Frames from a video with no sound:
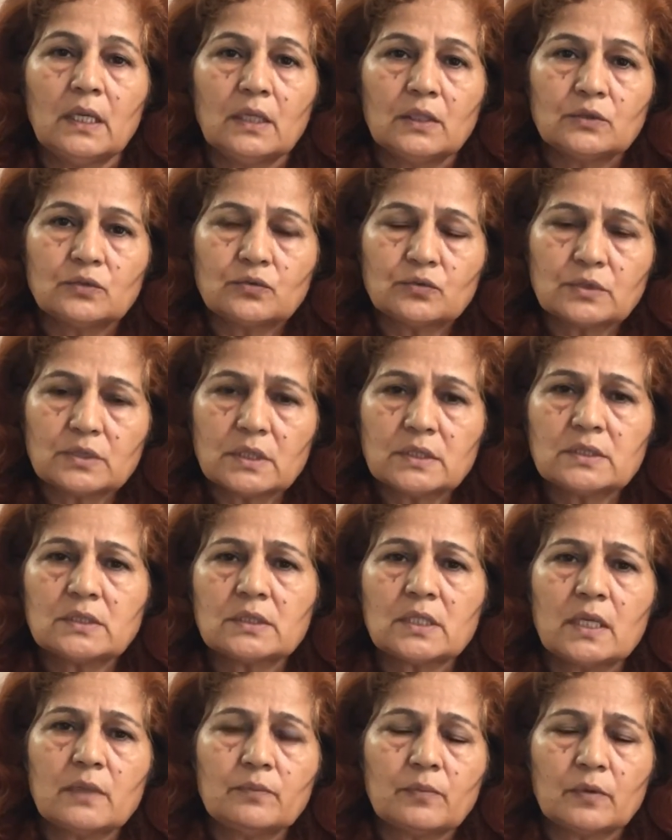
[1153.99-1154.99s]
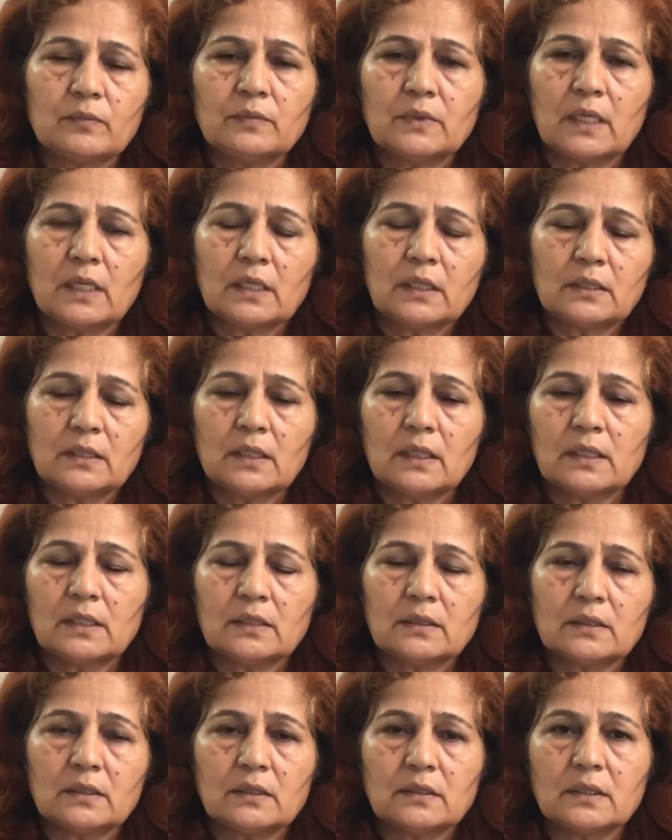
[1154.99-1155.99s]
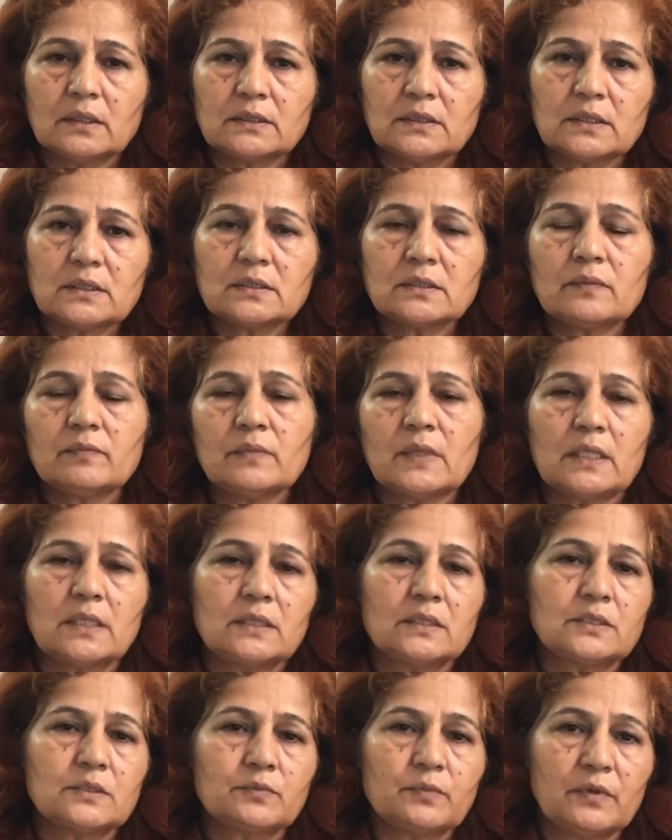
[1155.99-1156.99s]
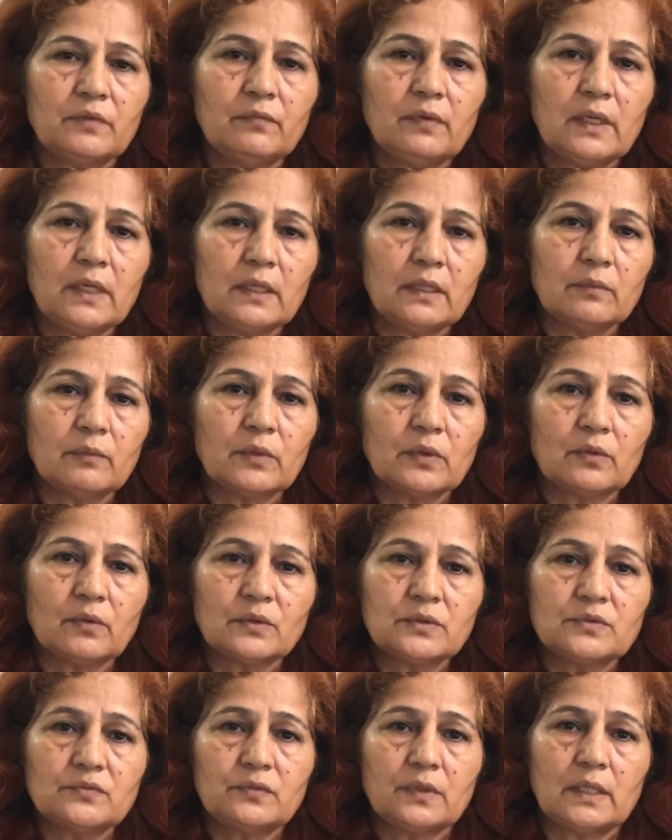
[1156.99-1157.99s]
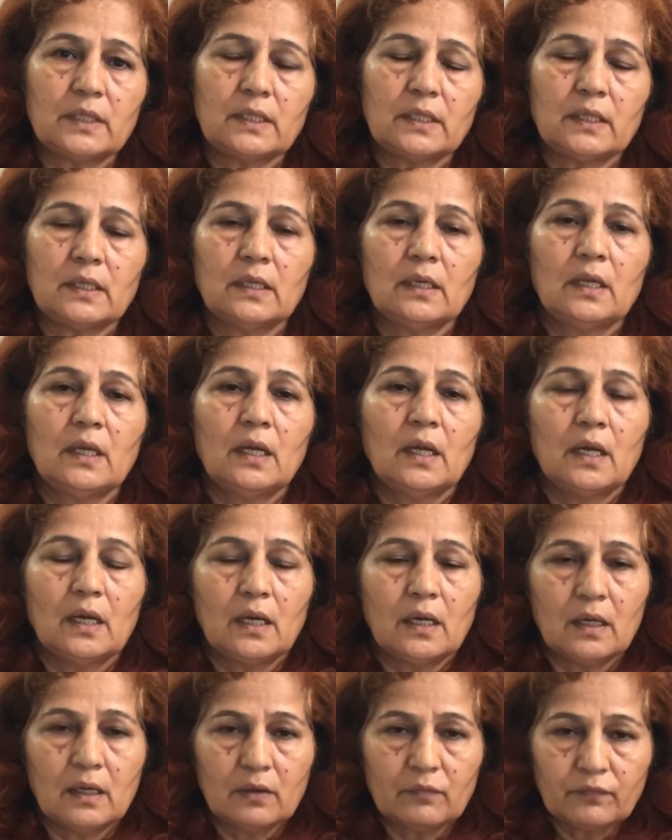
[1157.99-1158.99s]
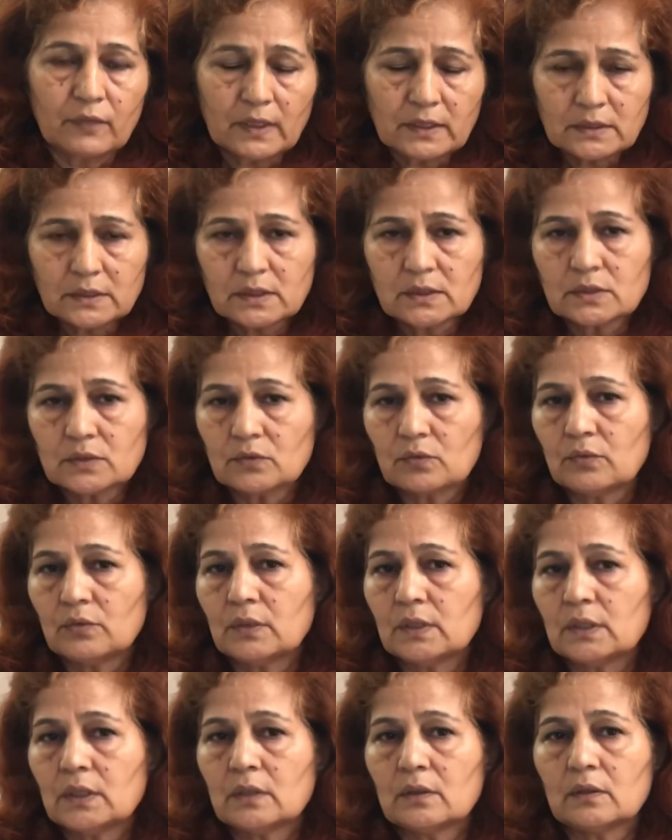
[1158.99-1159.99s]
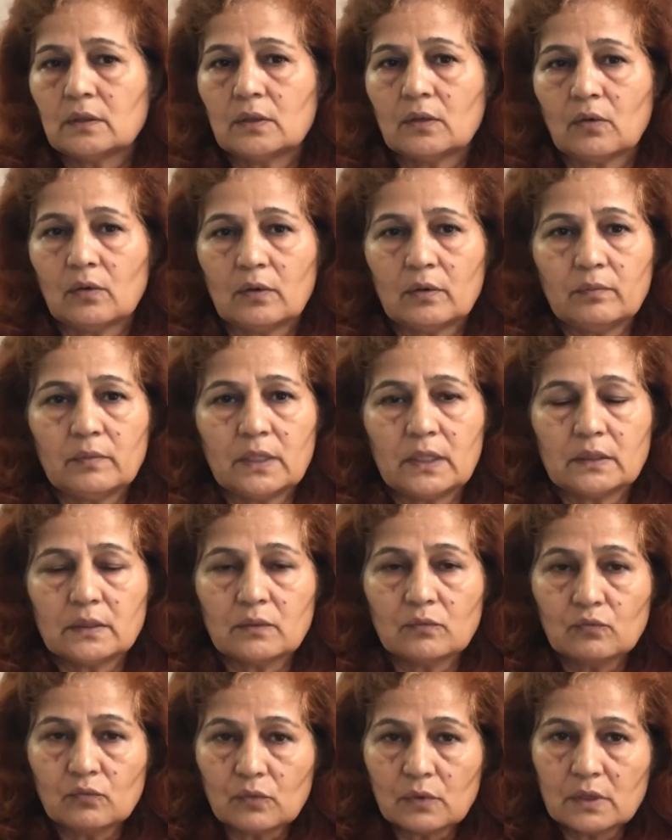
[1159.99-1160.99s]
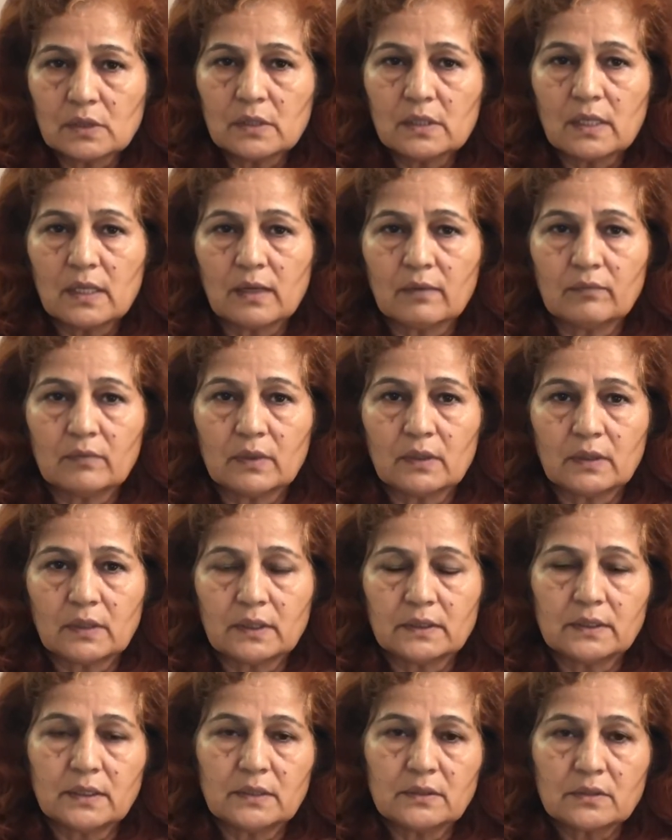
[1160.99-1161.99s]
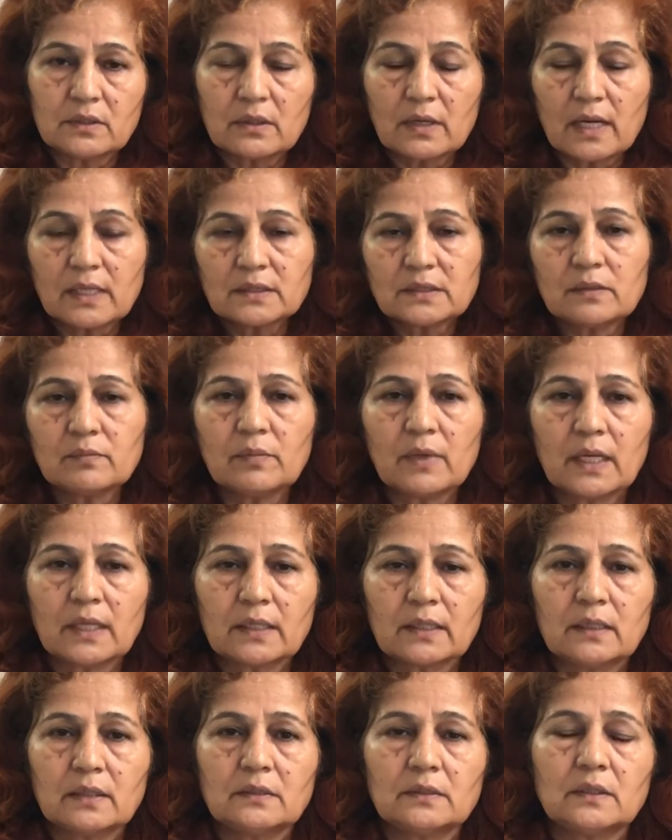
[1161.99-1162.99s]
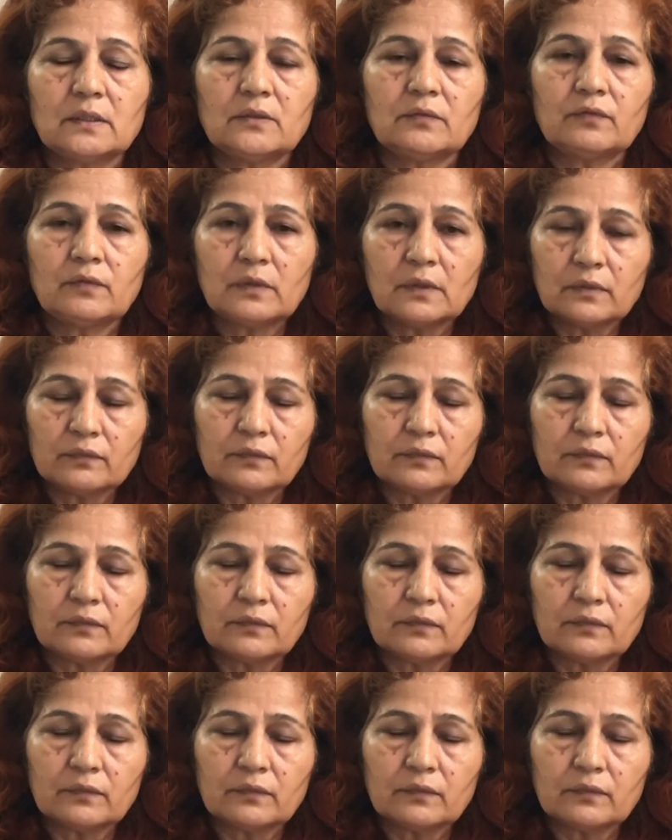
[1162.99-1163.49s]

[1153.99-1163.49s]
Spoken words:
So such type of the system that is prevailing, because we are a fastest growing economy at the world level, at the international market, the different